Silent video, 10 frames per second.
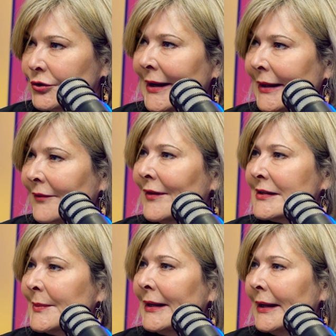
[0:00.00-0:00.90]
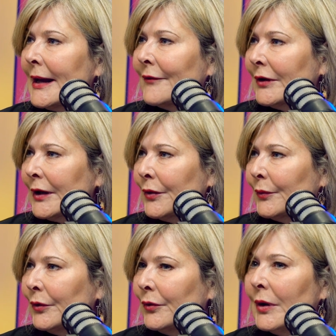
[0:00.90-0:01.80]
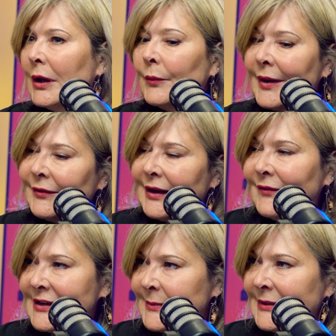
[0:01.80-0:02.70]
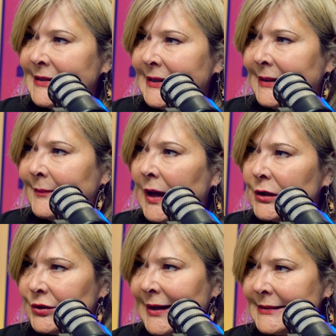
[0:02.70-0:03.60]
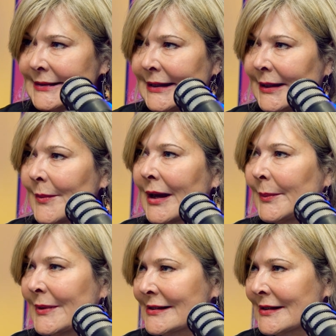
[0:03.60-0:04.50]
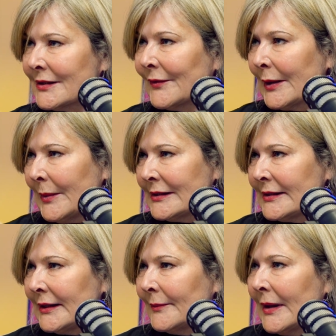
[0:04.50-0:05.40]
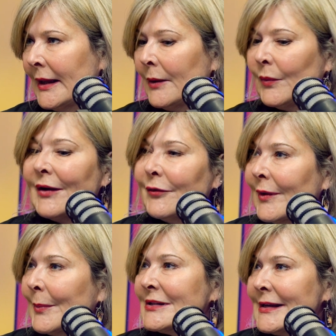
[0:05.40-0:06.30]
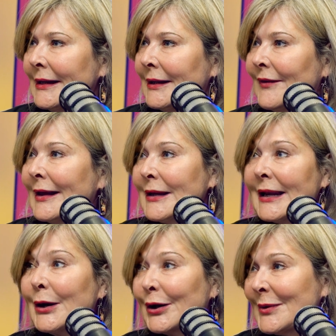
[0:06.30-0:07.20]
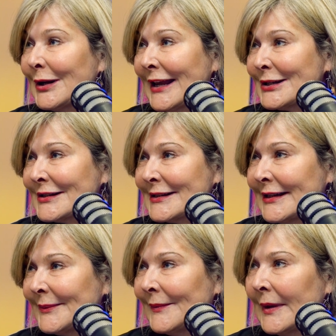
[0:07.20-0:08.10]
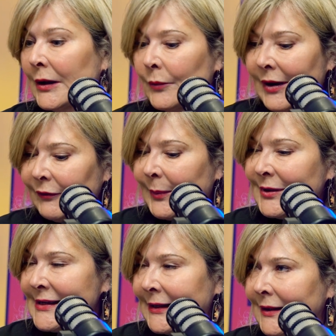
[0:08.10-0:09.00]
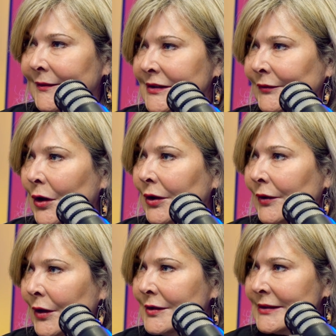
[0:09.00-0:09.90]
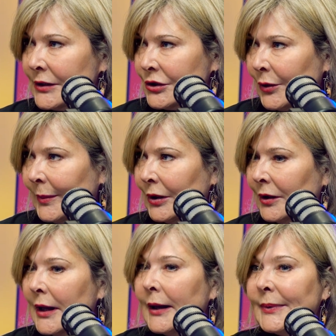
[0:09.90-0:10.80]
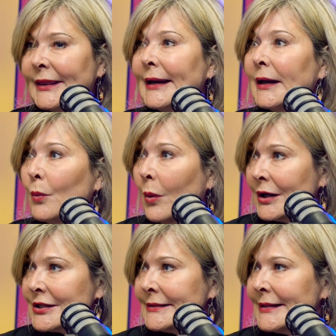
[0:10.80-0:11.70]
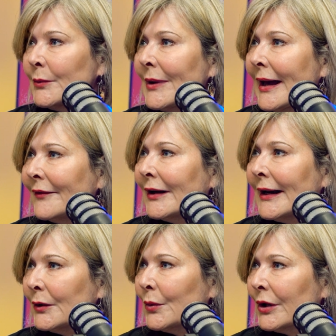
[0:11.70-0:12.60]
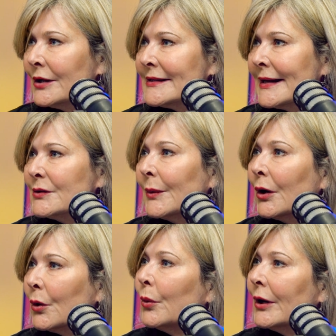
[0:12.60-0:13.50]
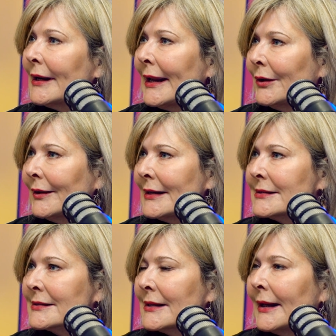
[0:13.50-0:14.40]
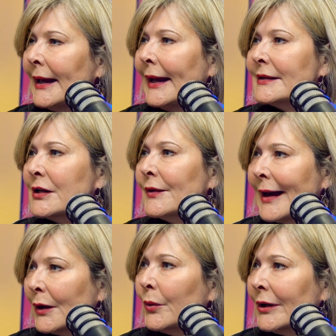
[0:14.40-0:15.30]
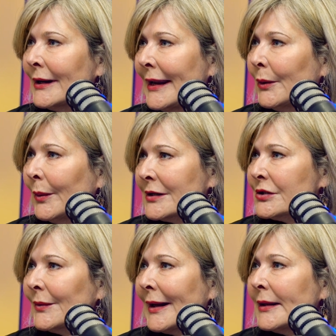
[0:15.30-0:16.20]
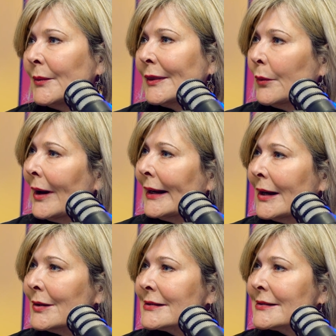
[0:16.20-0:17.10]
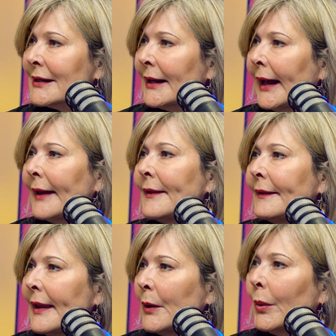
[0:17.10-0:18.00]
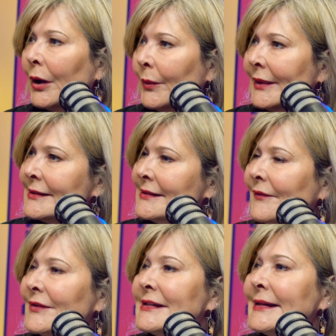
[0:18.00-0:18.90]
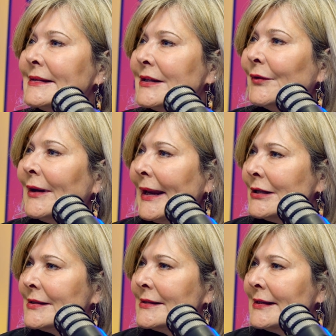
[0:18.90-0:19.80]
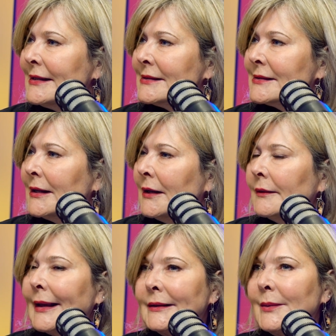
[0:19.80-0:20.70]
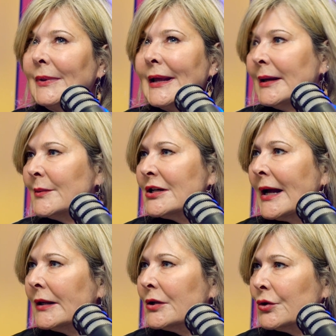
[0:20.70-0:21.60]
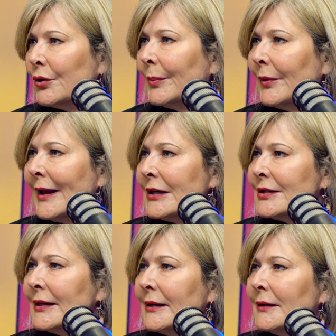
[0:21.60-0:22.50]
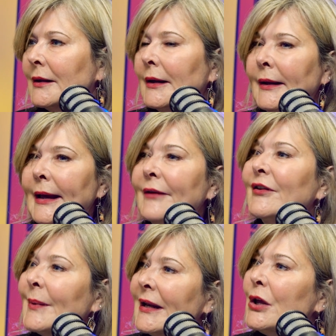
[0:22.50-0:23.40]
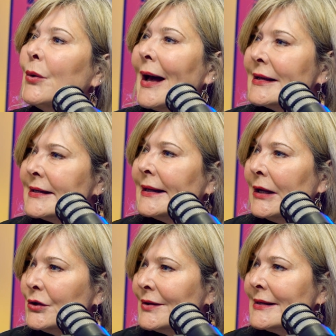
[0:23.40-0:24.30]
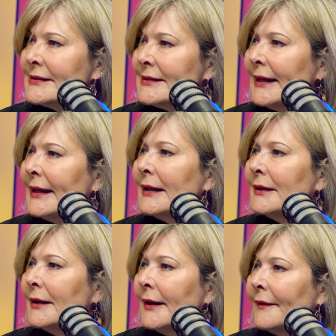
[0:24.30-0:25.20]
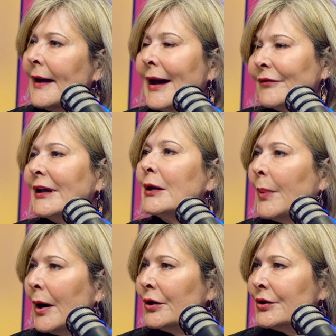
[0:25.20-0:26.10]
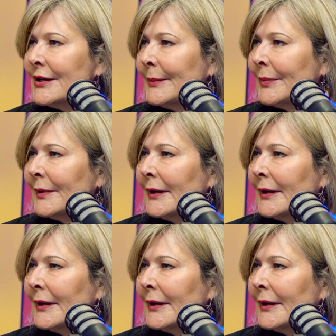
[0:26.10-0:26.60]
trade and investment in Africa through. We have an investment team, a trade team, and a business development team. We have a representative and our communications team. We have representatives of all of those in Joburg. But then in Washington, we have our headquarters. That's where our coordinator is. And so that coordinator works directly with the White House. And then they work with the 17 different agencies like the Millennium Challenge Corporation, everybody who has an interest in the African partnership.